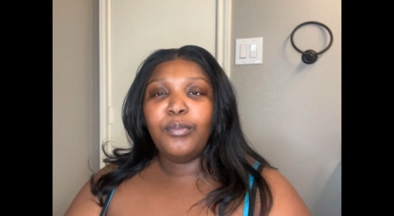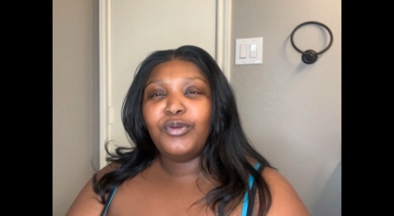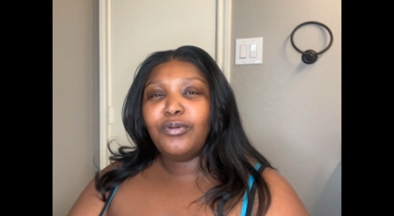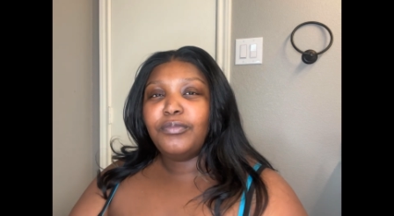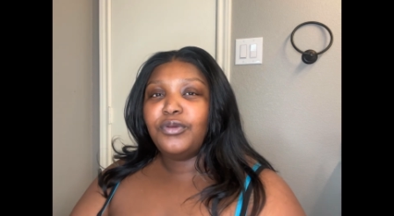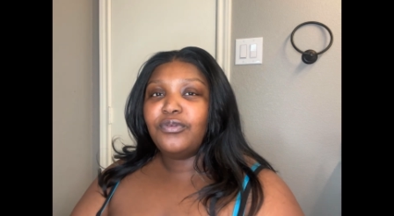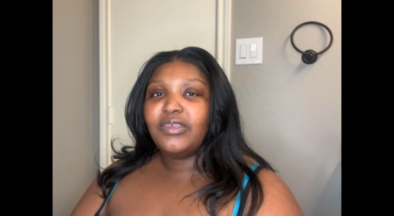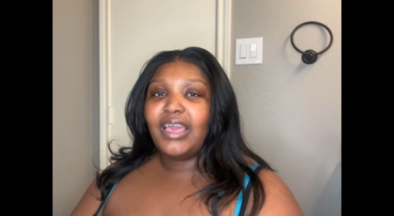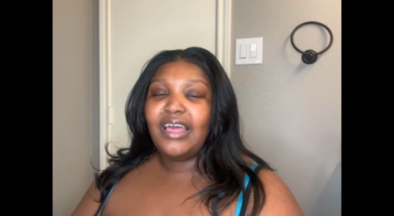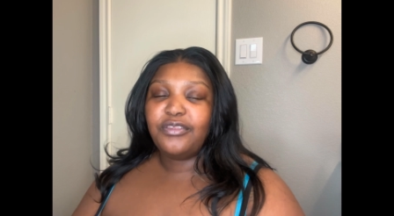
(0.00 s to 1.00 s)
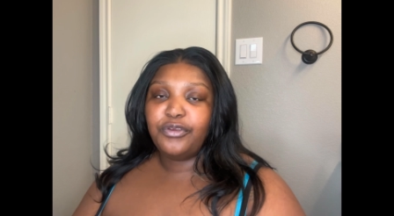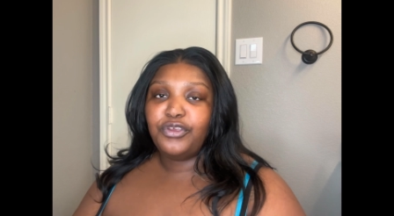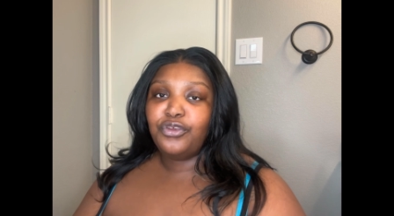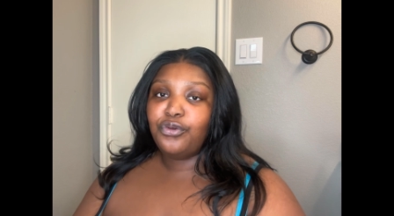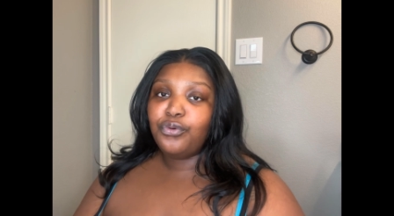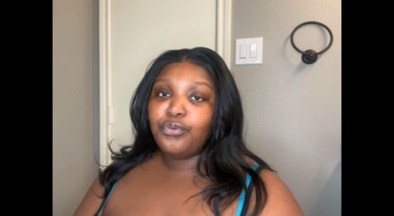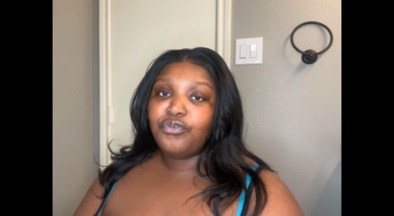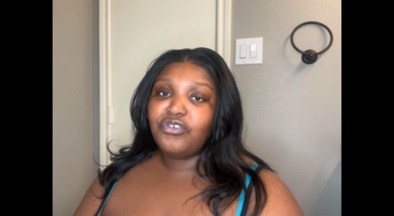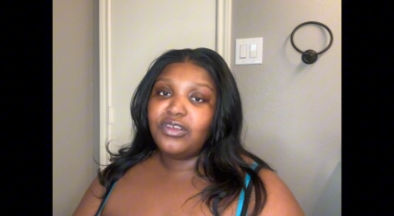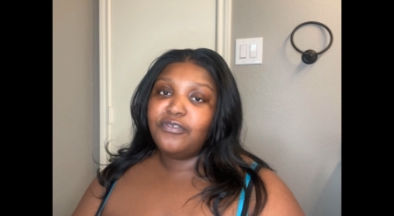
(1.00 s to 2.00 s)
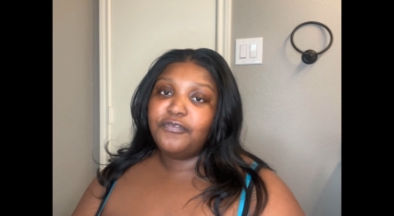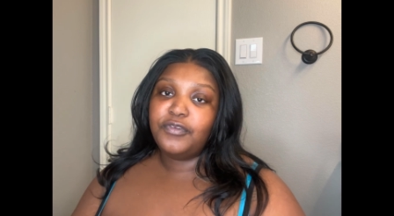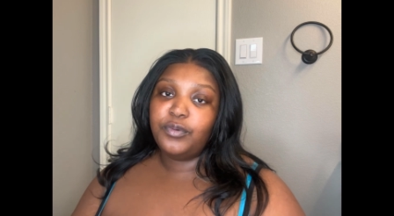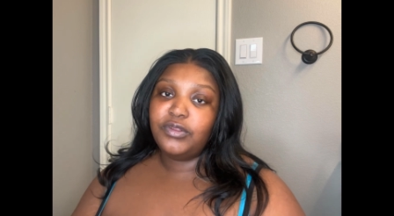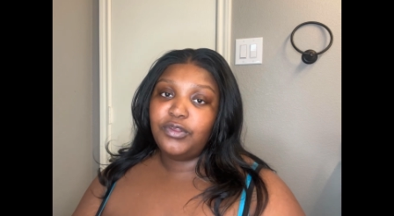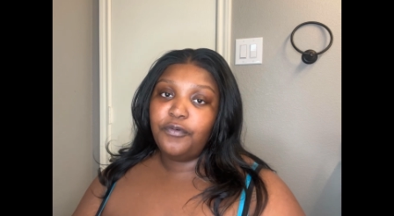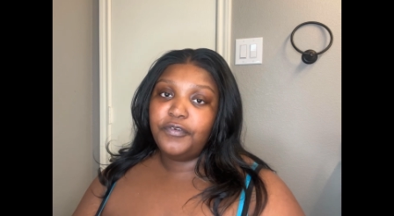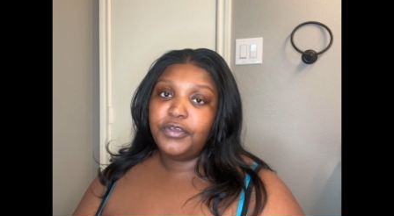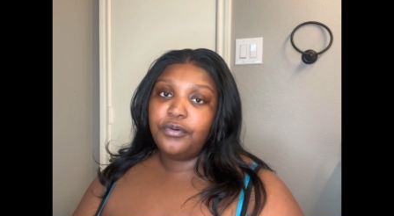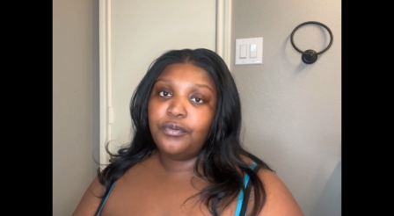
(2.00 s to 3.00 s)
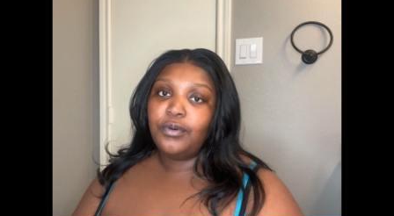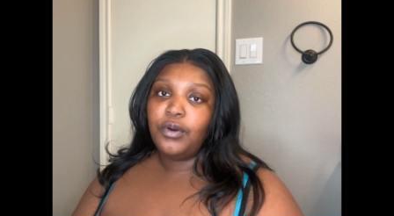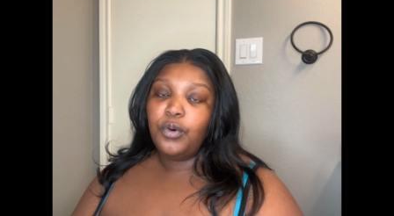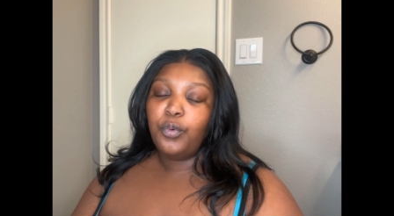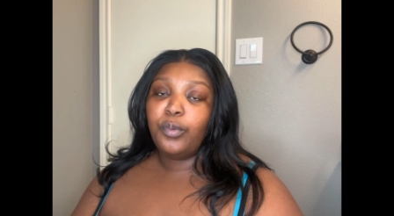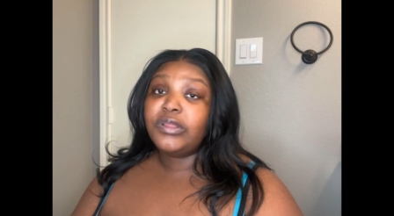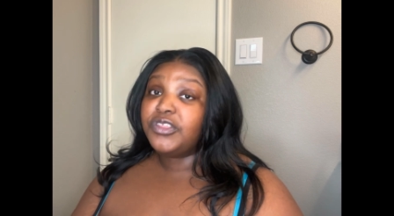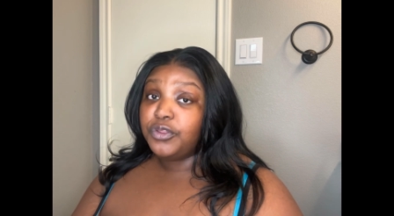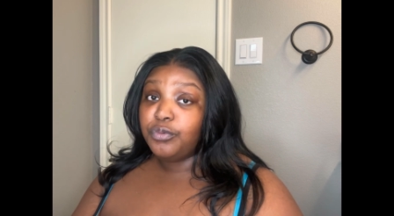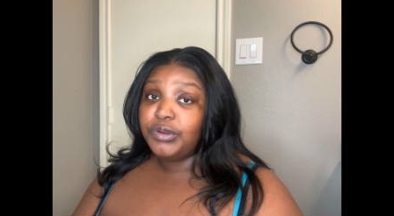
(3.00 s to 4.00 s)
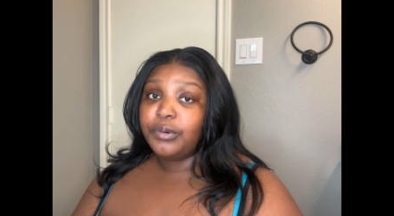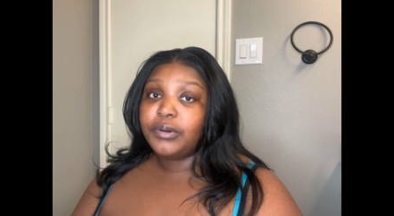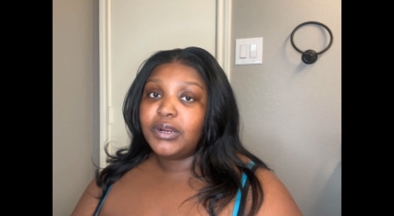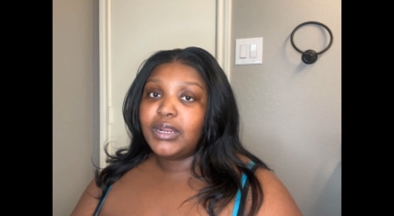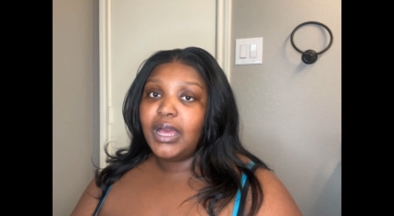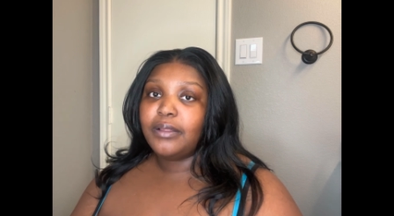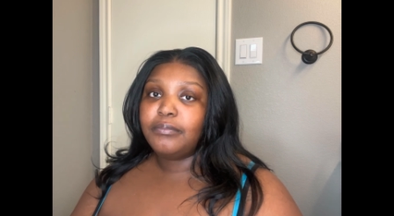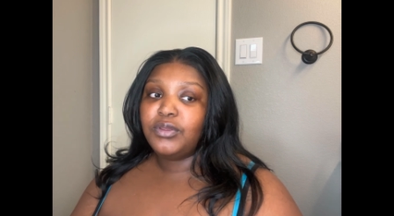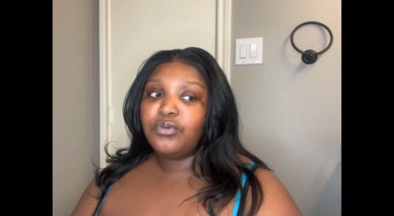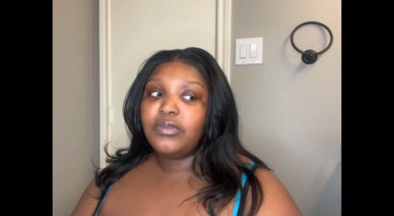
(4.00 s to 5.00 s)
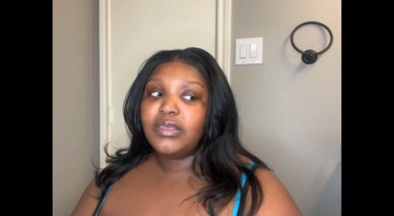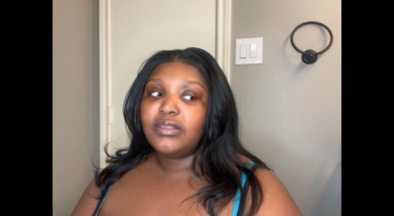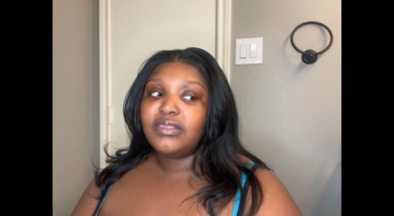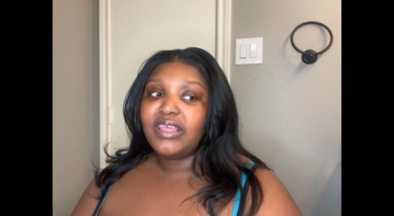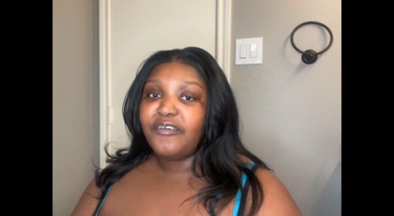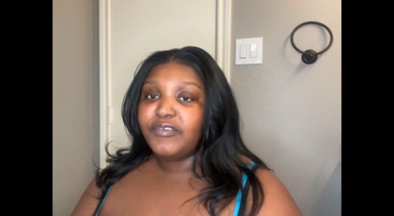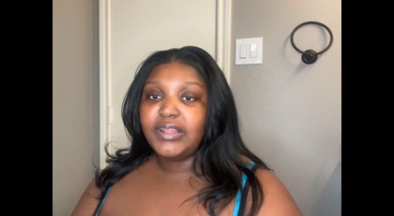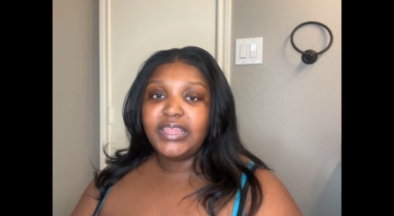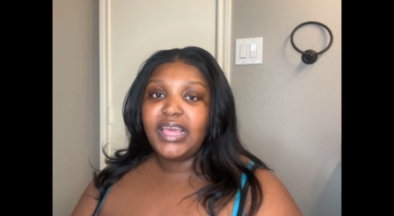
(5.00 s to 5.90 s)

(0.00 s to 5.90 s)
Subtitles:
Your music has a huge influence over you, whether you know it or not. Music definitely